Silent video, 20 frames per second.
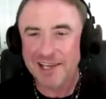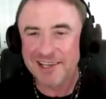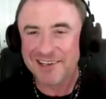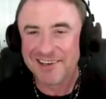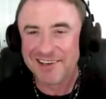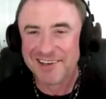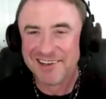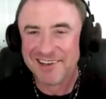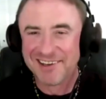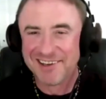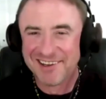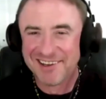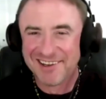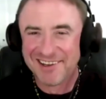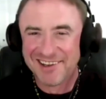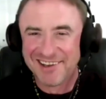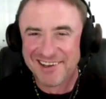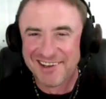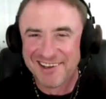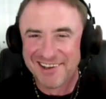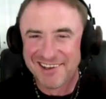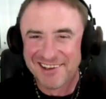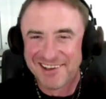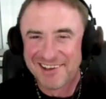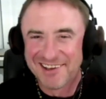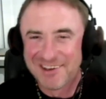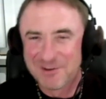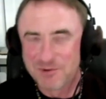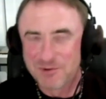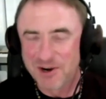Ah.
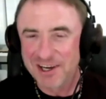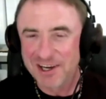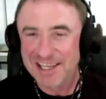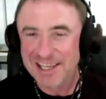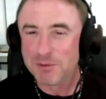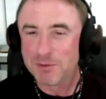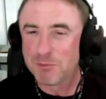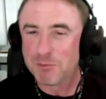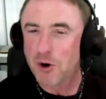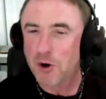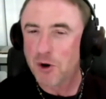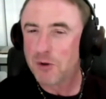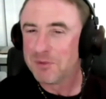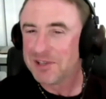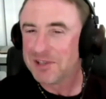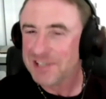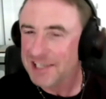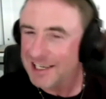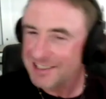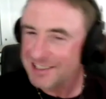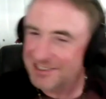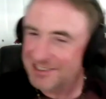Where in a moment he has this